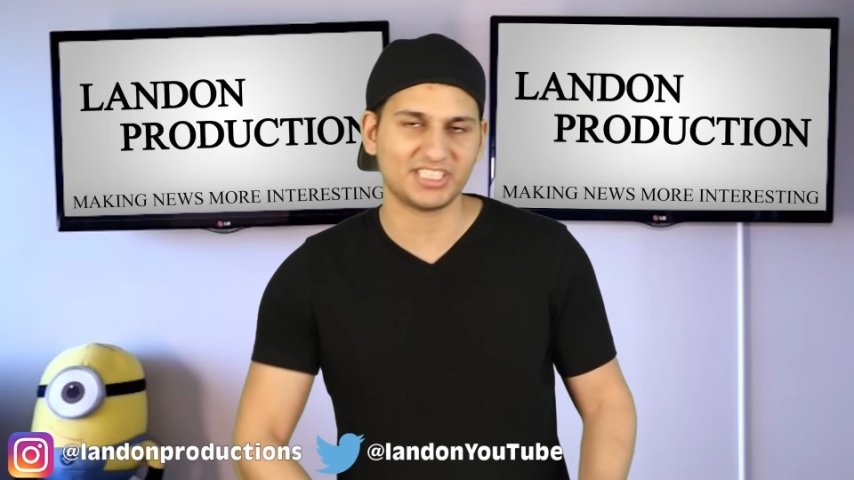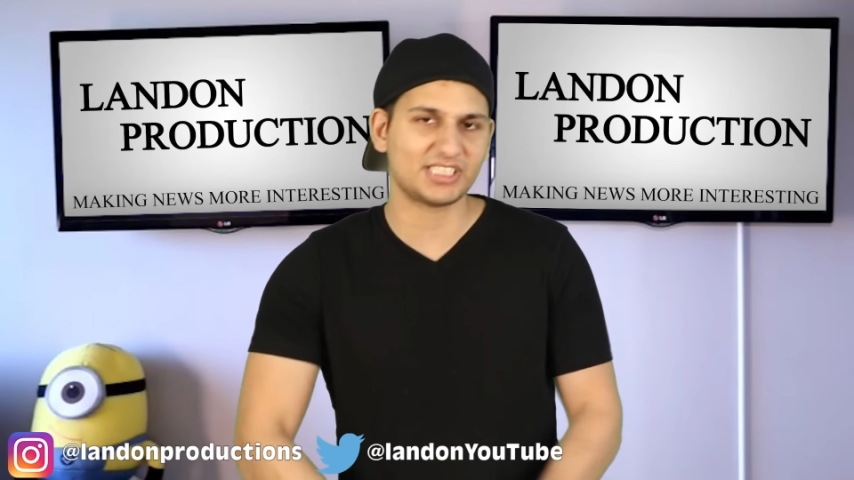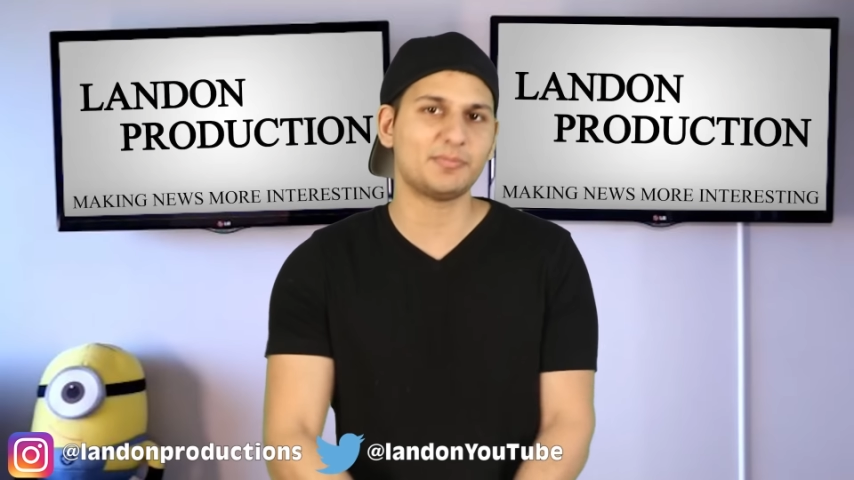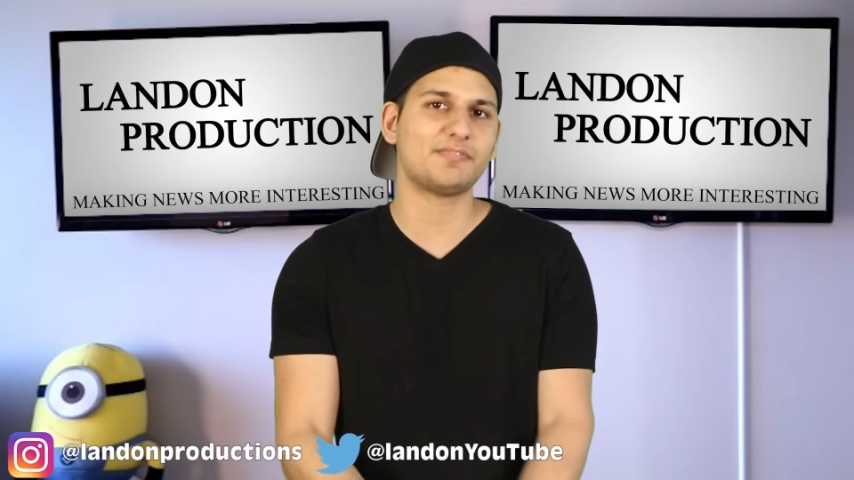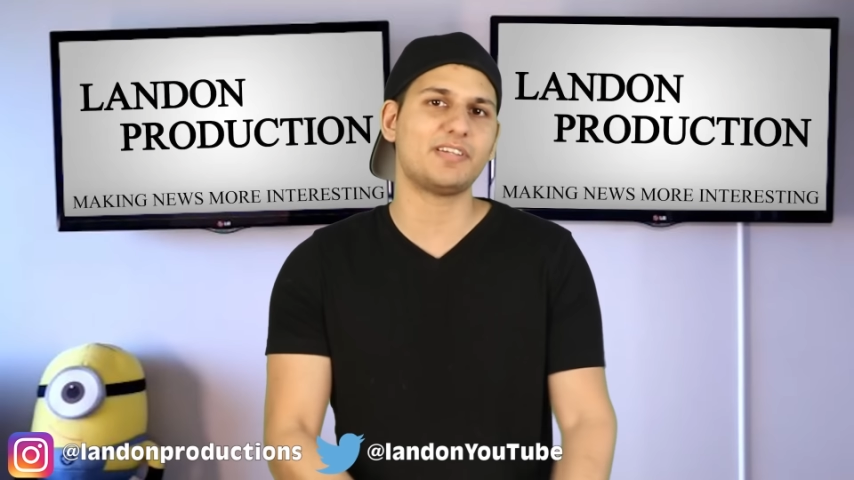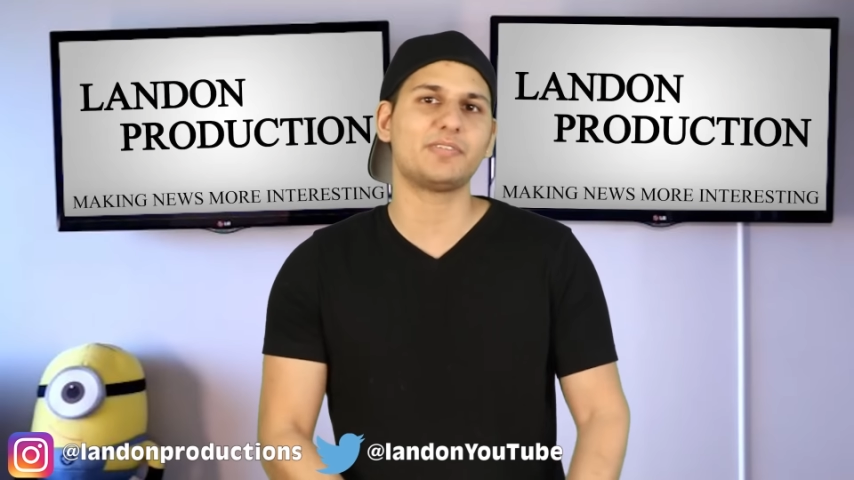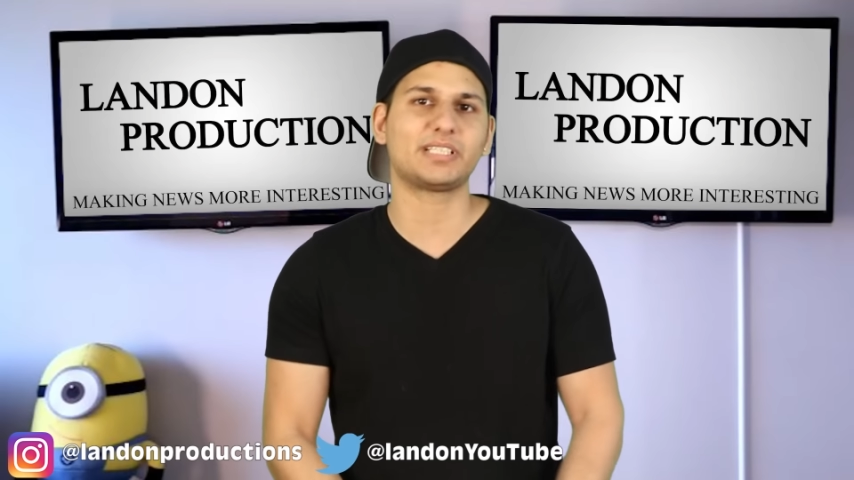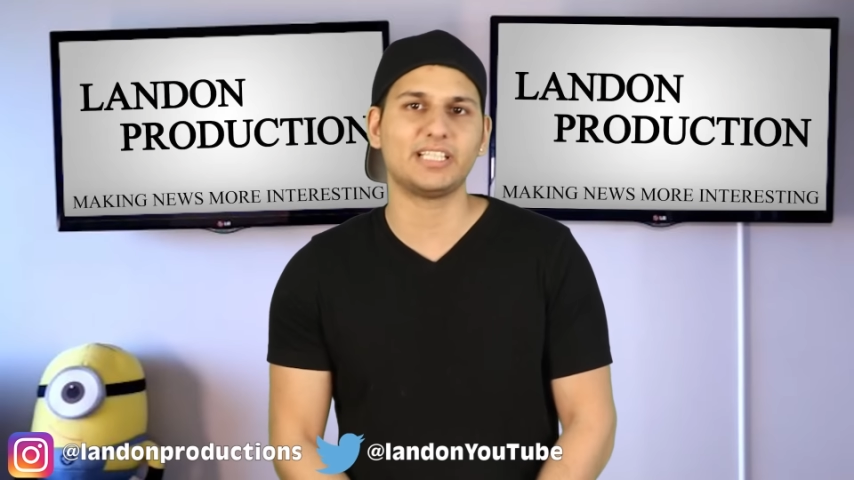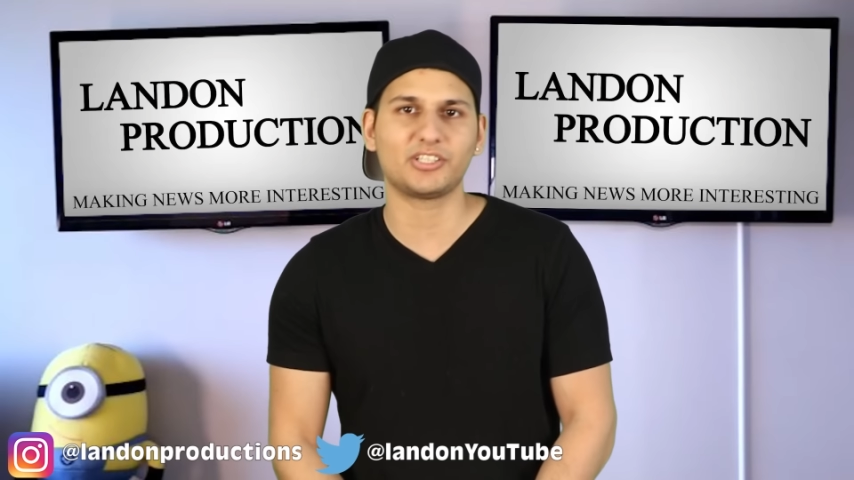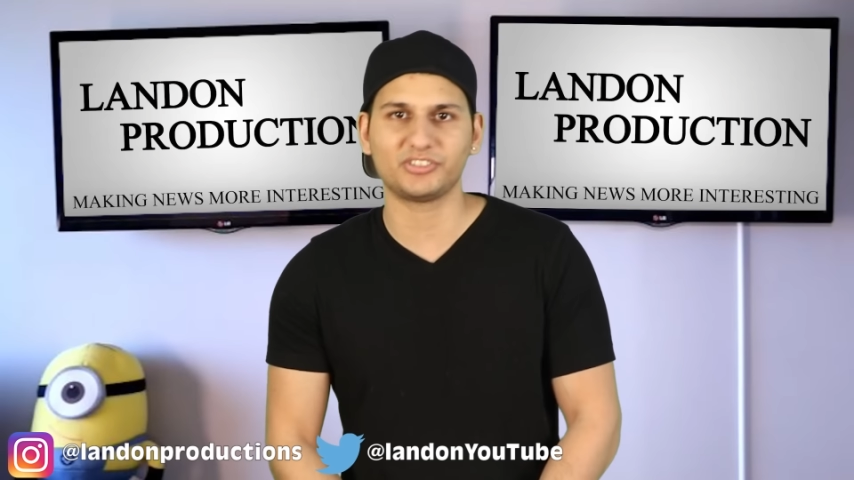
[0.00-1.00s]
This is my
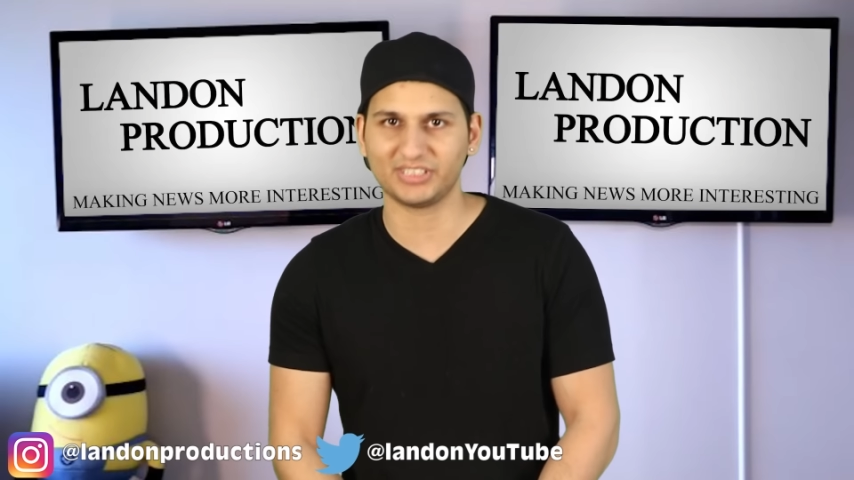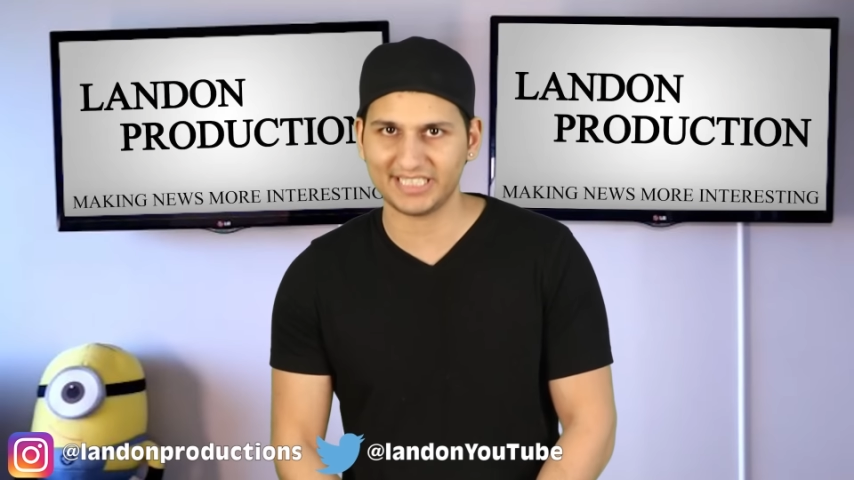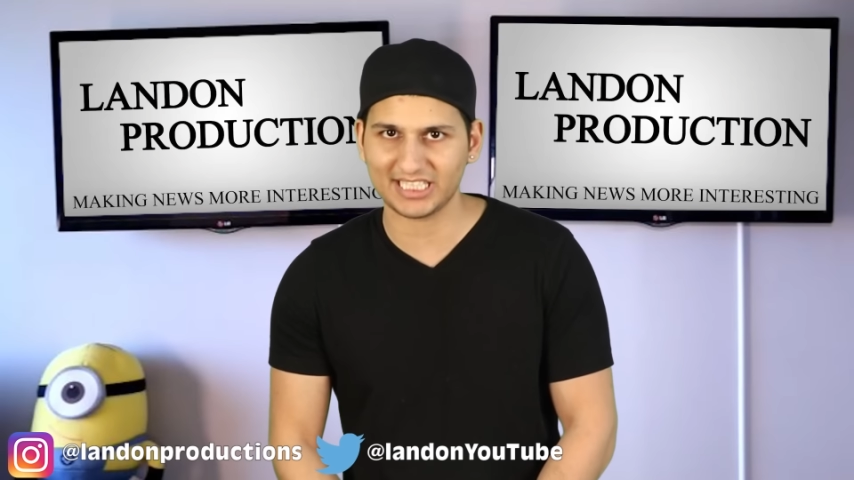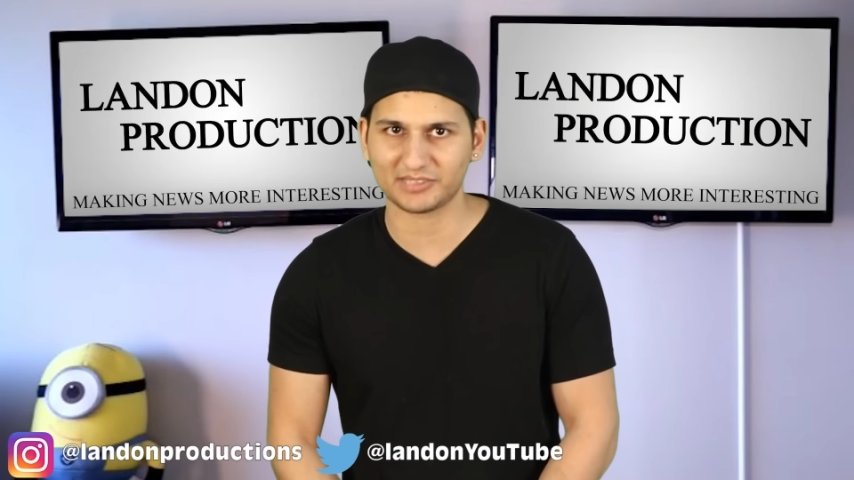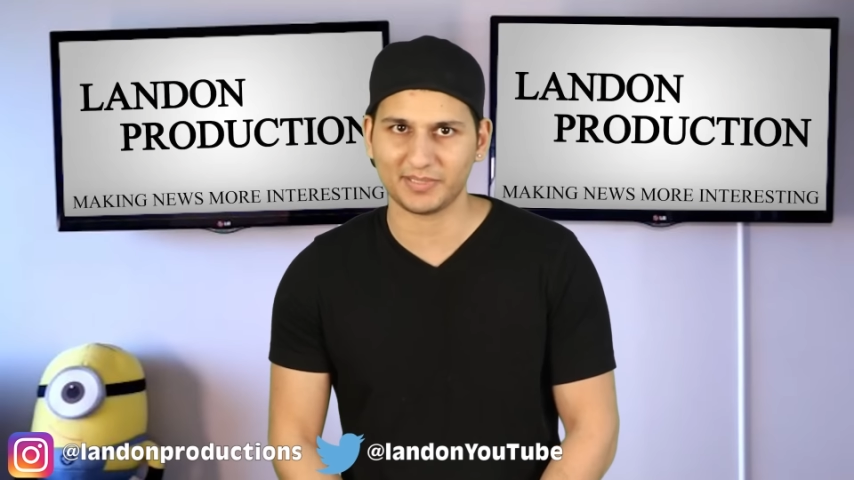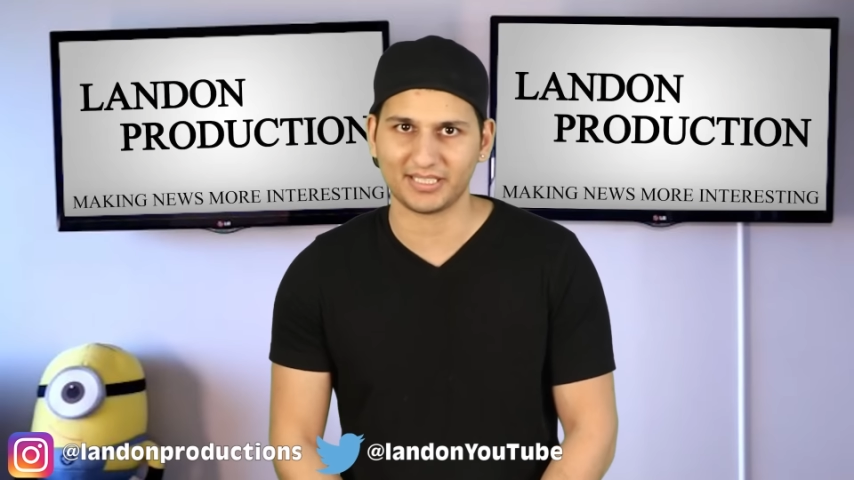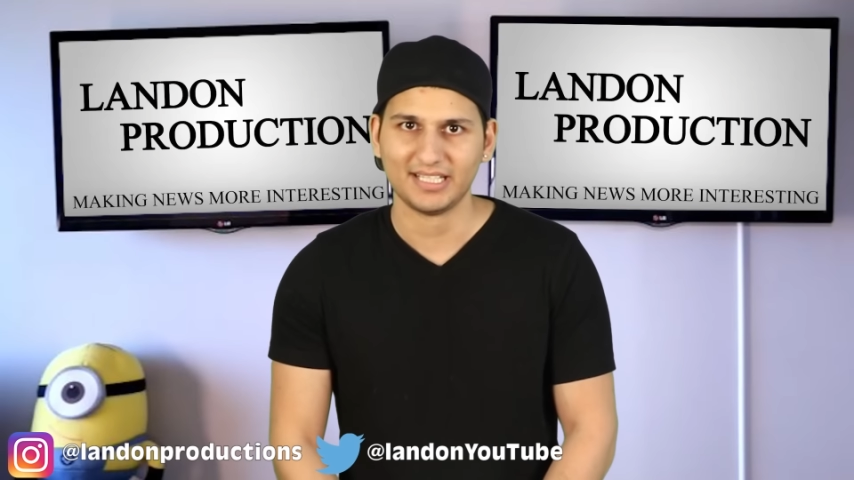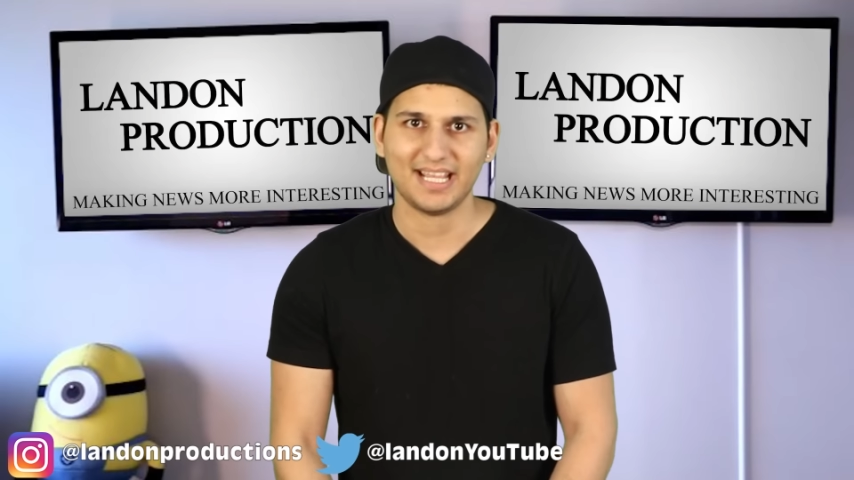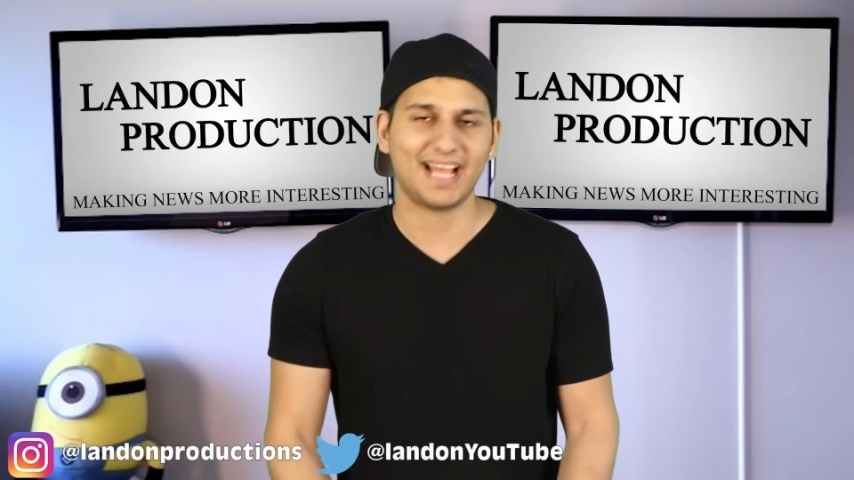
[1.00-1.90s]
favorite character in the X-Men.